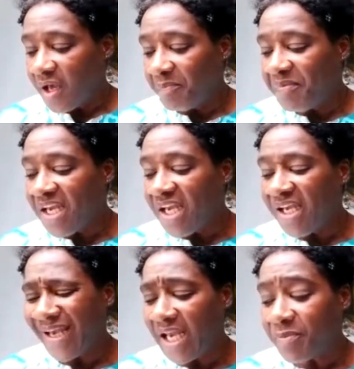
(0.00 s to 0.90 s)
And
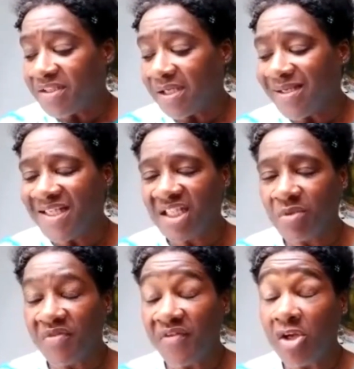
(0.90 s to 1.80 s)
being able to
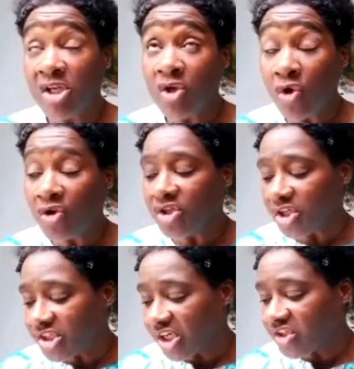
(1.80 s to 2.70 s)
listen with a
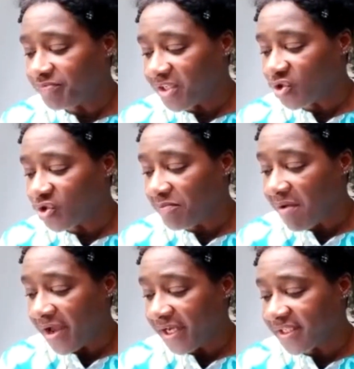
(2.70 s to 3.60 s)
non-judgmental
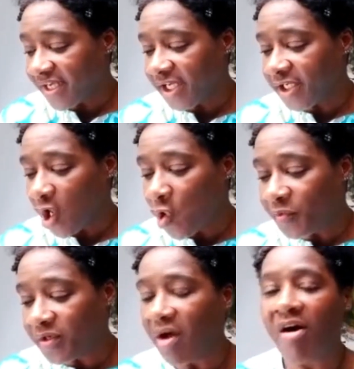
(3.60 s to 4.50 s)
mind and an
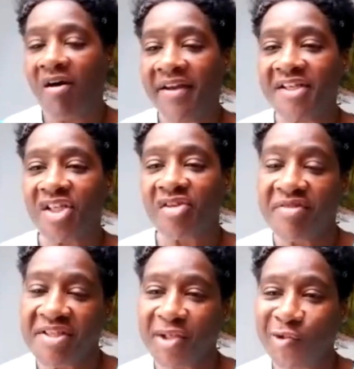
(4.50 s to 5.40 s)
open heart is
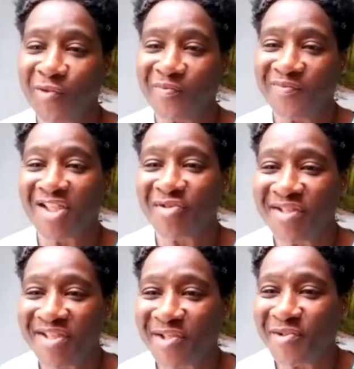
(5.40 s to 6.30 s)
critical. That's
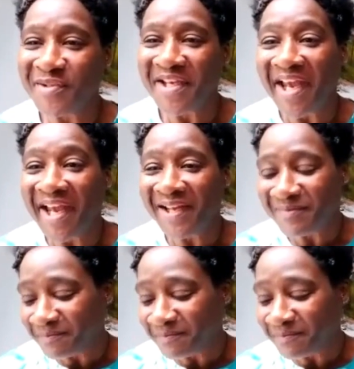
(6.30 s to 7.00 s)
critical care.